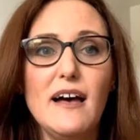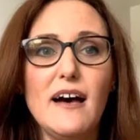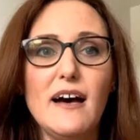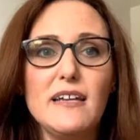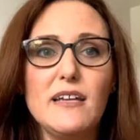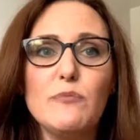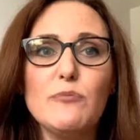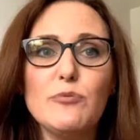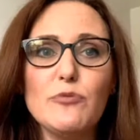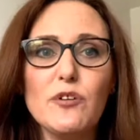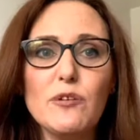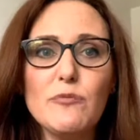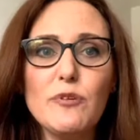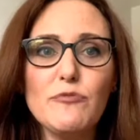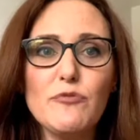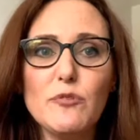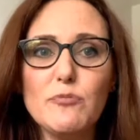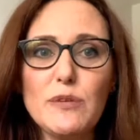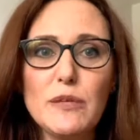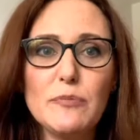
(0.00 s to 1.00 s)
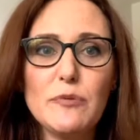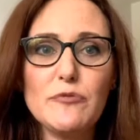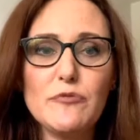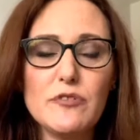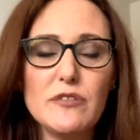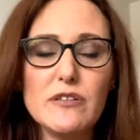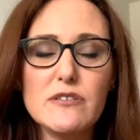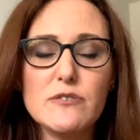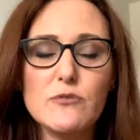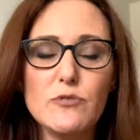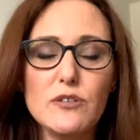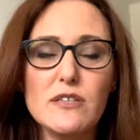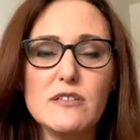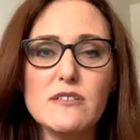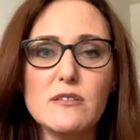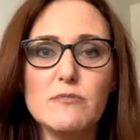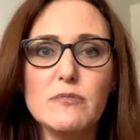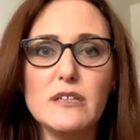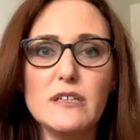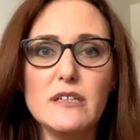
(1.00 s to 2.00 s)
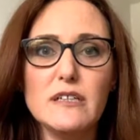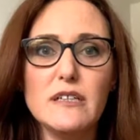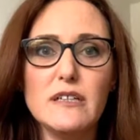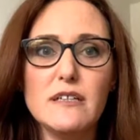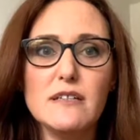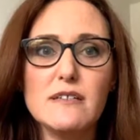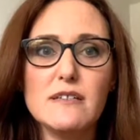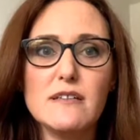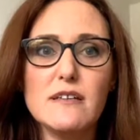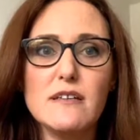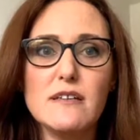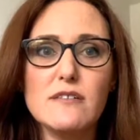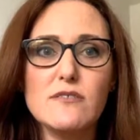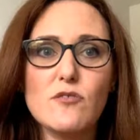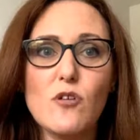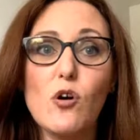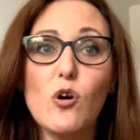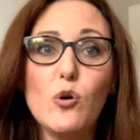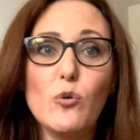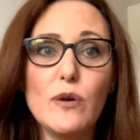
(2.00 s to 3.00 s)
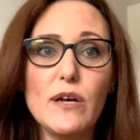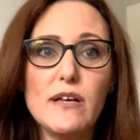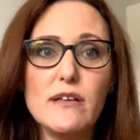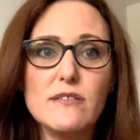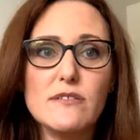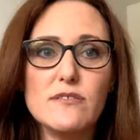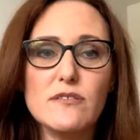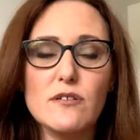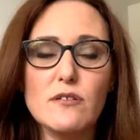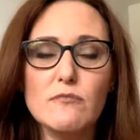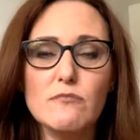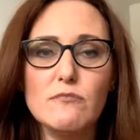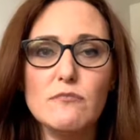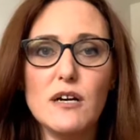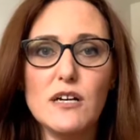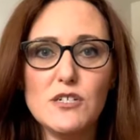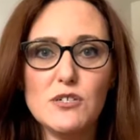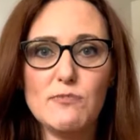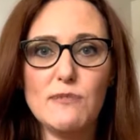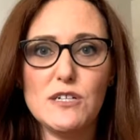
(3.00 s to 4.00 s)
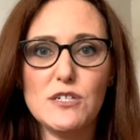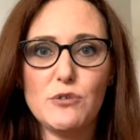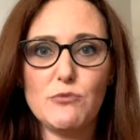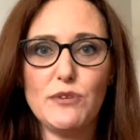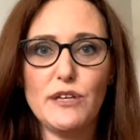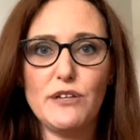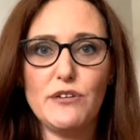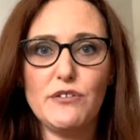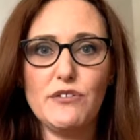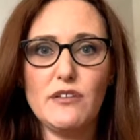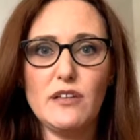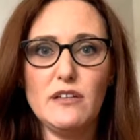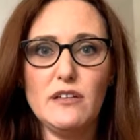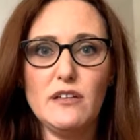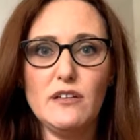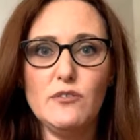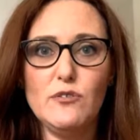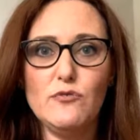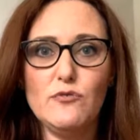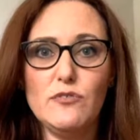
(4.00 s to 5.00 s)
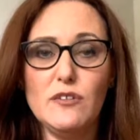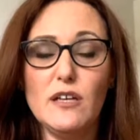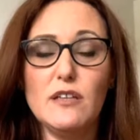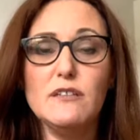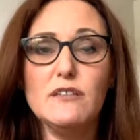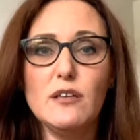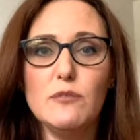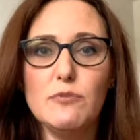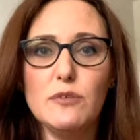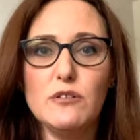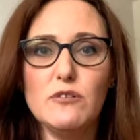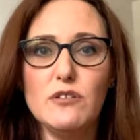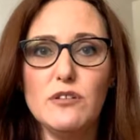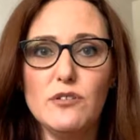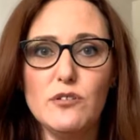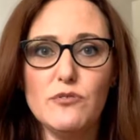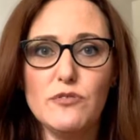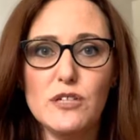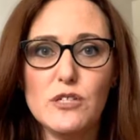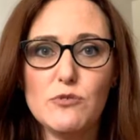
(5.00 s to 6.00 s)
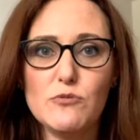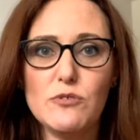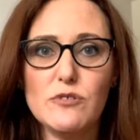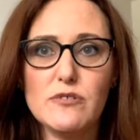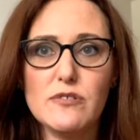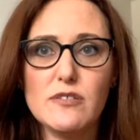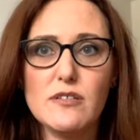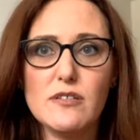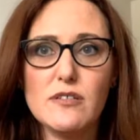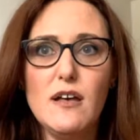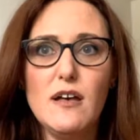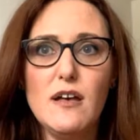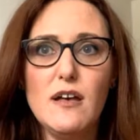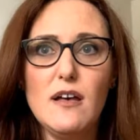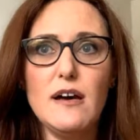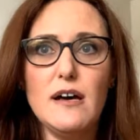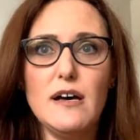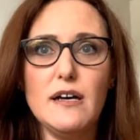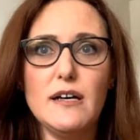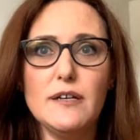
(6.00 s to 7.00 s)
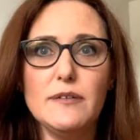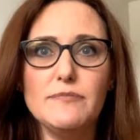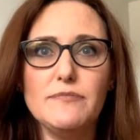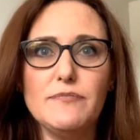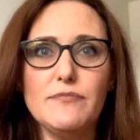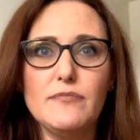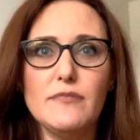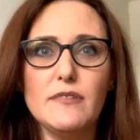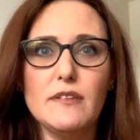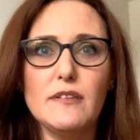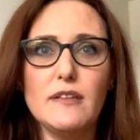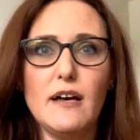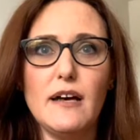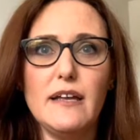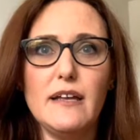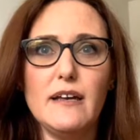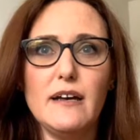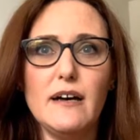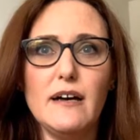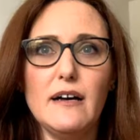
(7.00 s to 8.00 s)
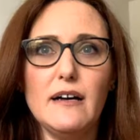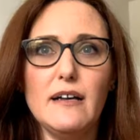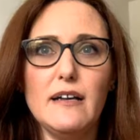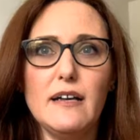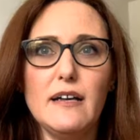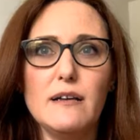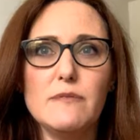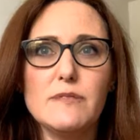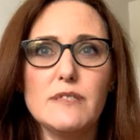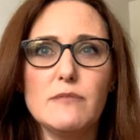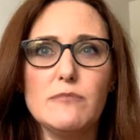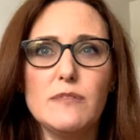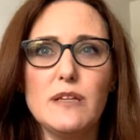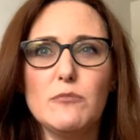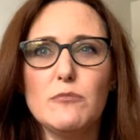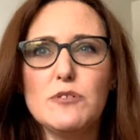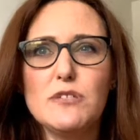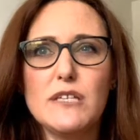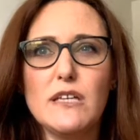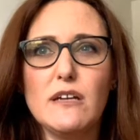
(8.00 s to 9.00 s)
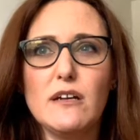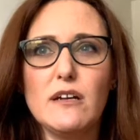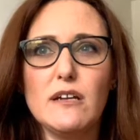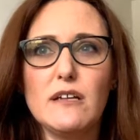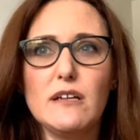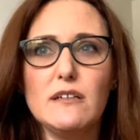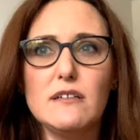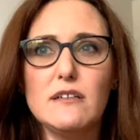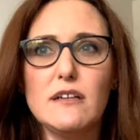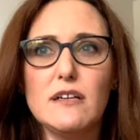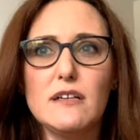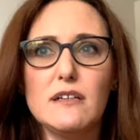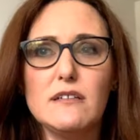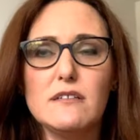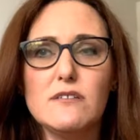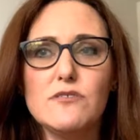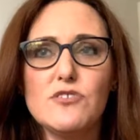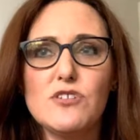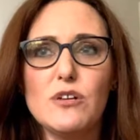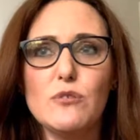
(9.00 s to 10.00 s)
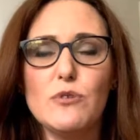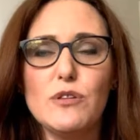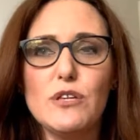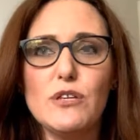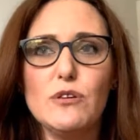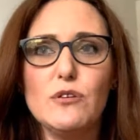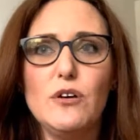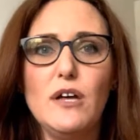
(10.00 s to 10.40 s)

Unemployment for people with disabilities is always much greater than typical individuals. I have some numbers here I can share with you.